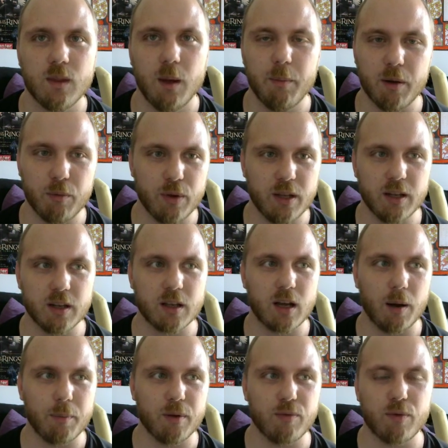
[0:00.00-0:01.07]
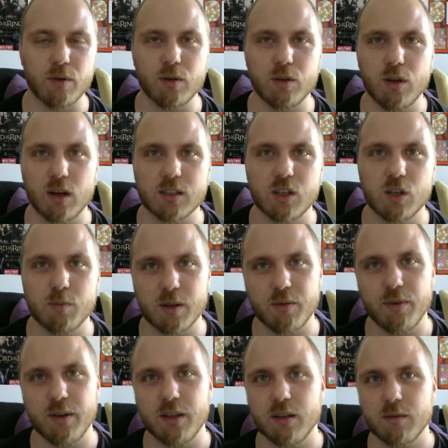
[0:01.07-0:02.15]
mean, we didn't copy it from the Dark Souls, but
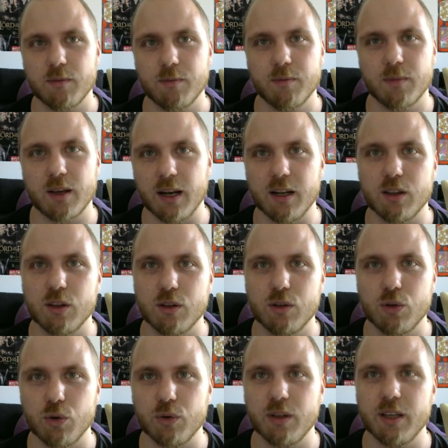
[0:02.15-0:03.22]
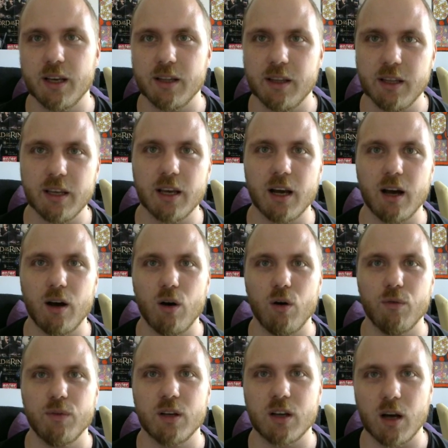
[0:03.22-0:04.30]
we kind of took the idea
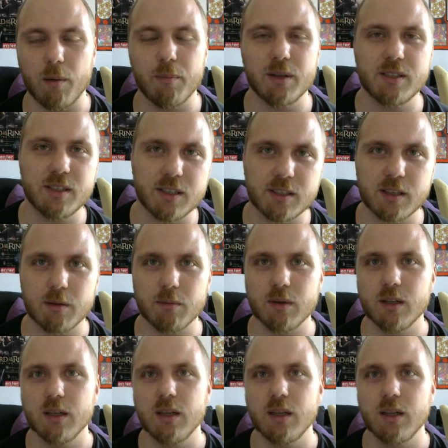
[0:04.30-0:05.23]
of the combat system,